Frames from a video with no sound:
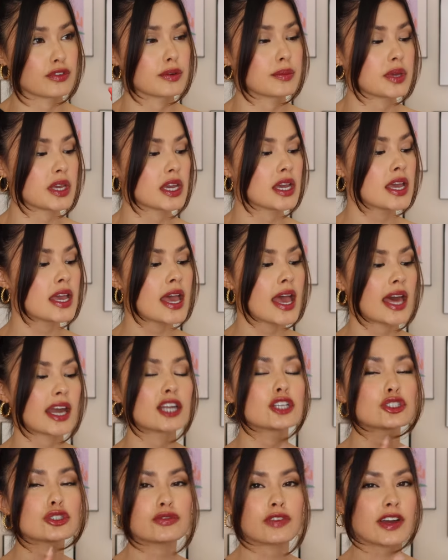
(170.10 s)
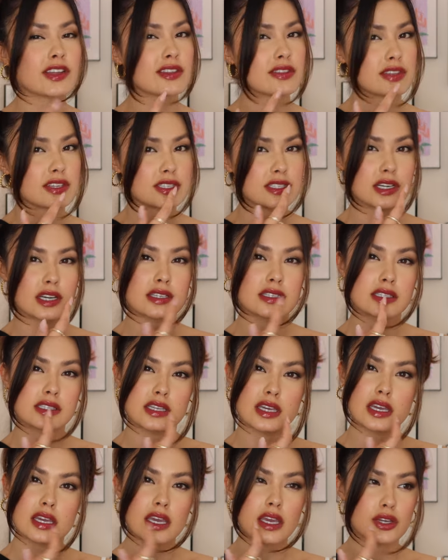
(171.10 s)
for me. And I do find that this does
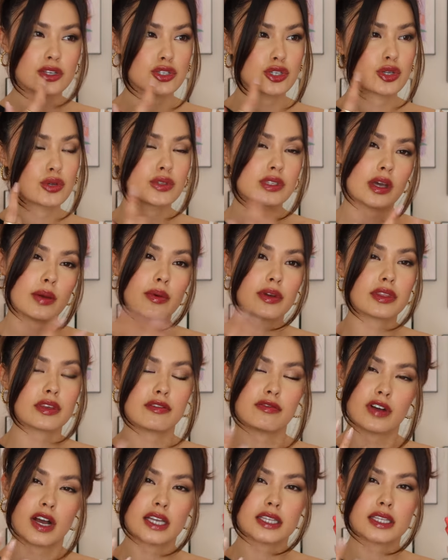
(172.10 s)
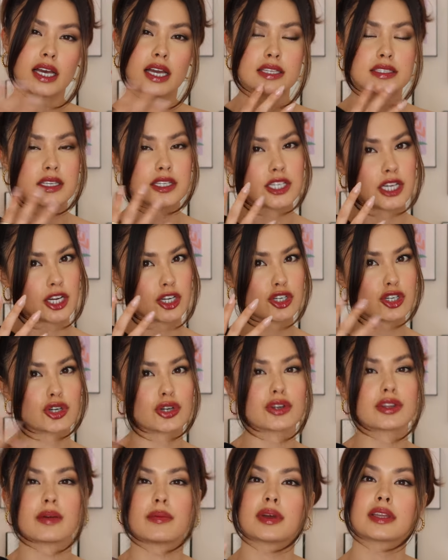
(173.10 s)
sink into some of the fine lines and
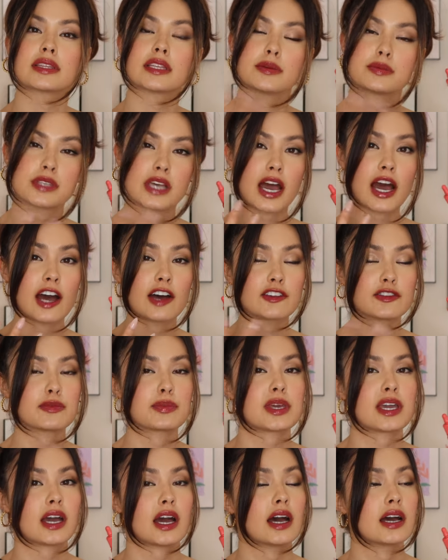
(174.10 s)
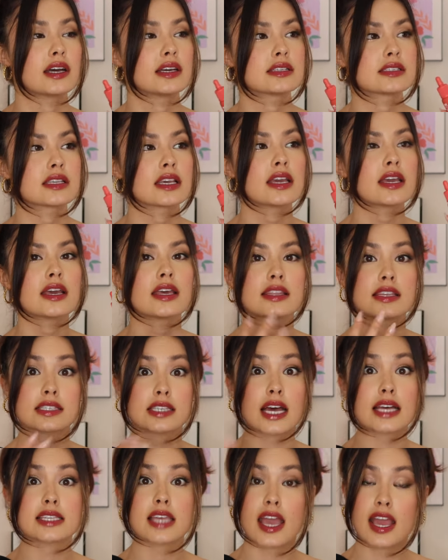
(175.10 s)
texture that my lips have because this
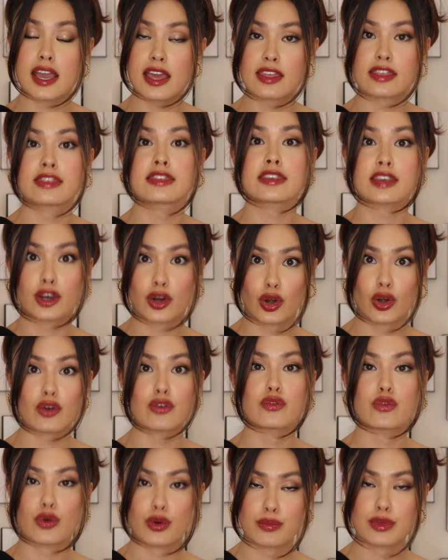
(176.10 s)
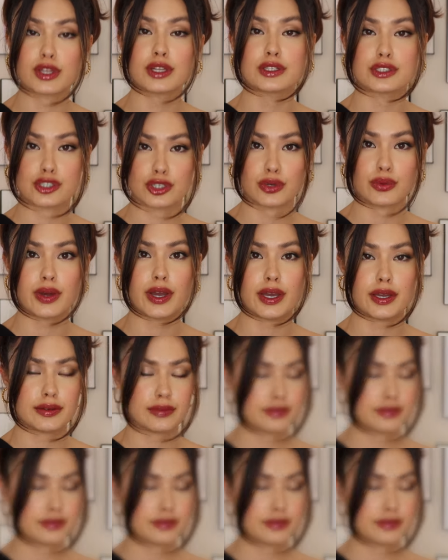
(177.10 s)
has a thicker formula to it.